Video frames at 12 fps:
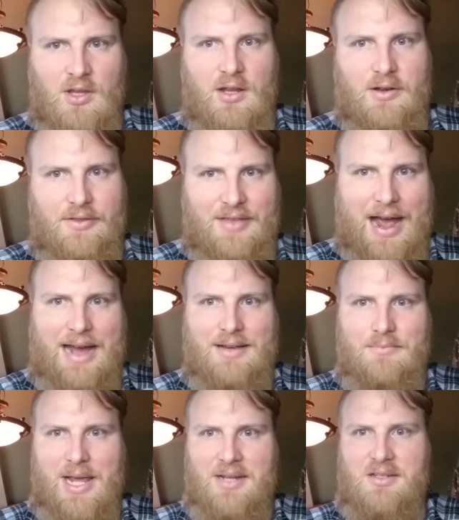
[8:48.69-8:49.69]
that
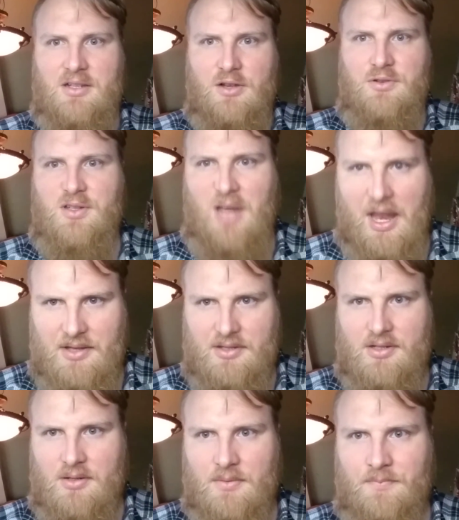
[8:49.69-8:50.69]
makes no
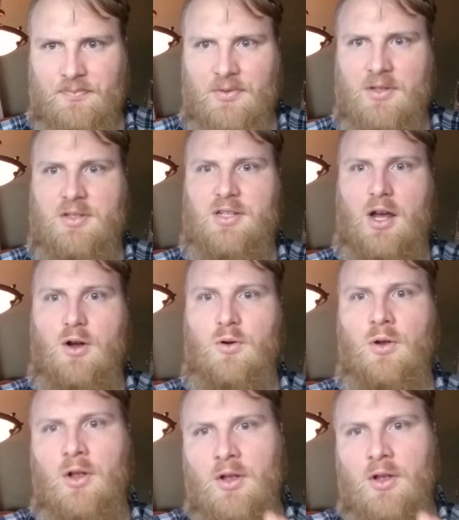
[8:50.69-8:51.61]
sense. So